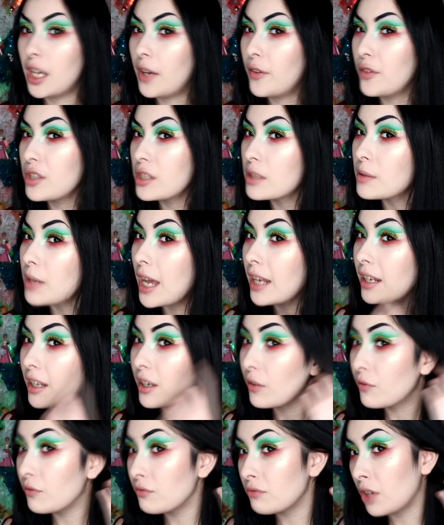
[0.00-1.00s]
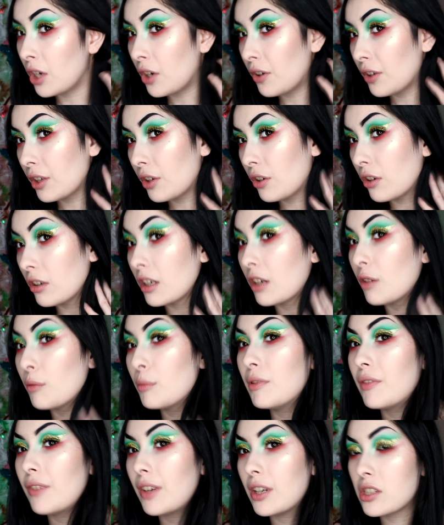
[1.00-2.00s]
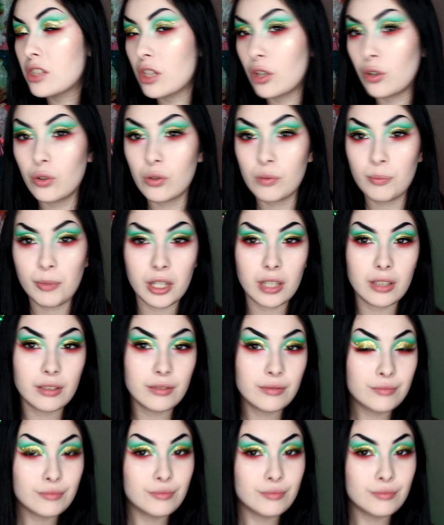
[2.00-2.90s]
I would just add like very little, like it would be very subtle, but